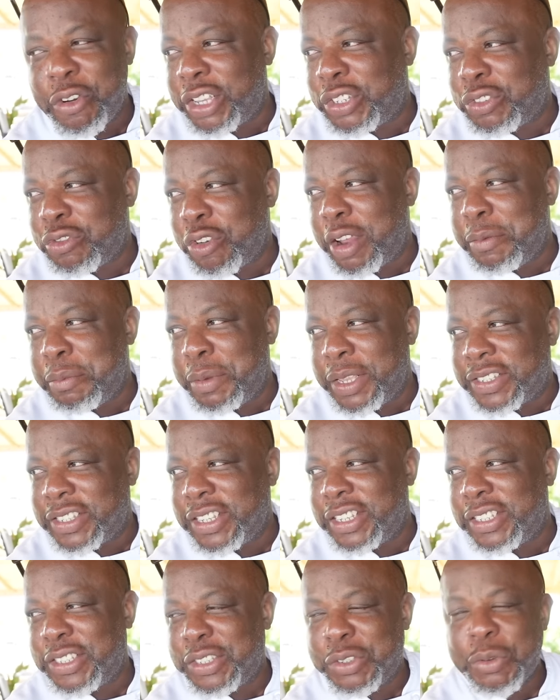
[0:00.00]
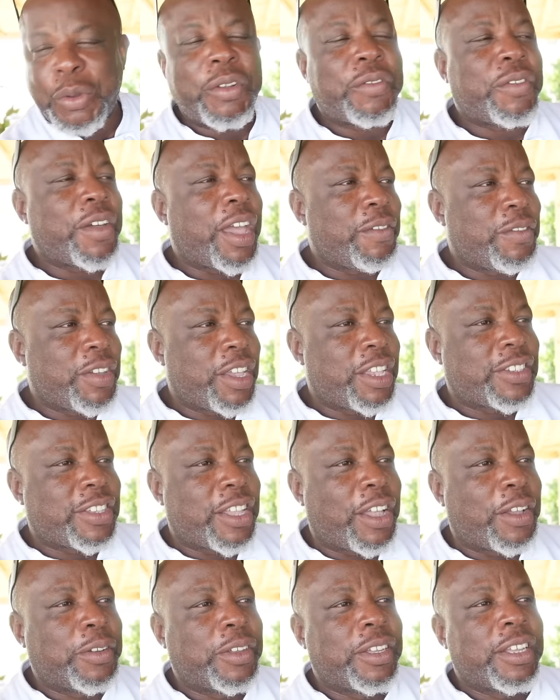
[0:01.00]
restaurant business. twenty-five years
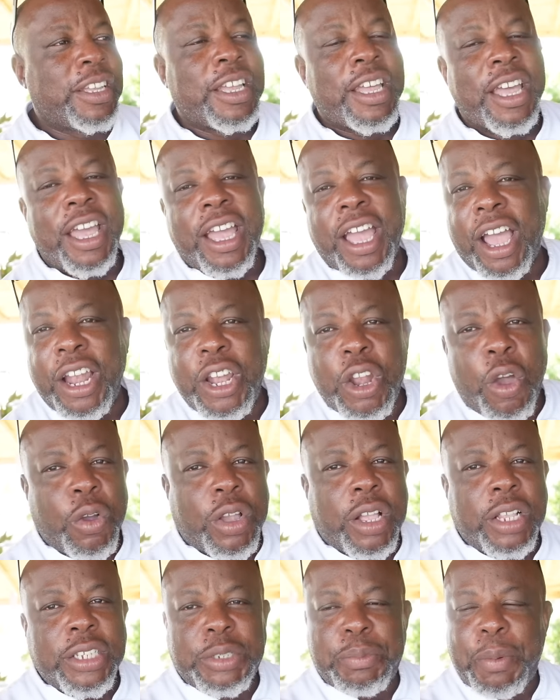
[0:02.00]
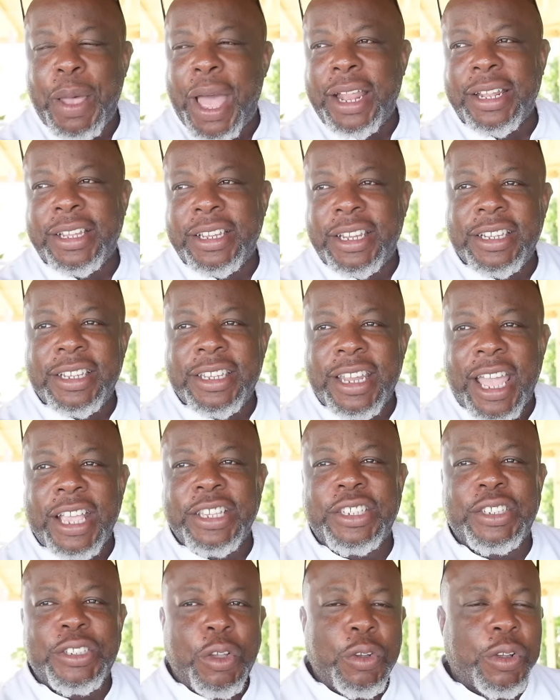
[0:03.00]
now. A local spot,
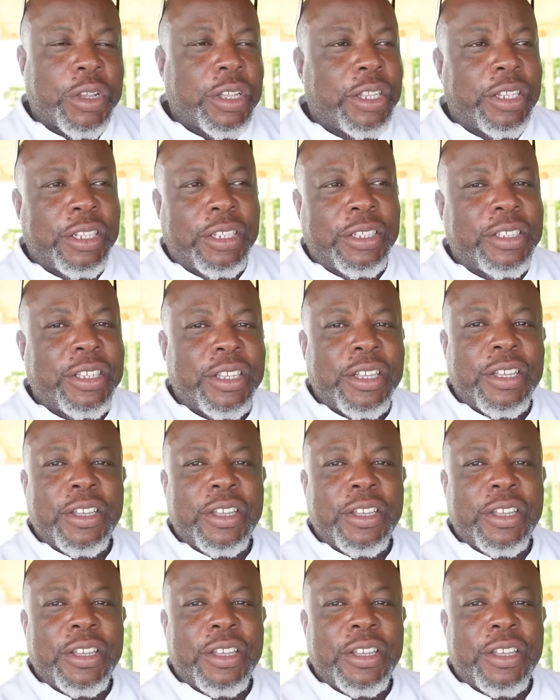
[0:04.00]
nice local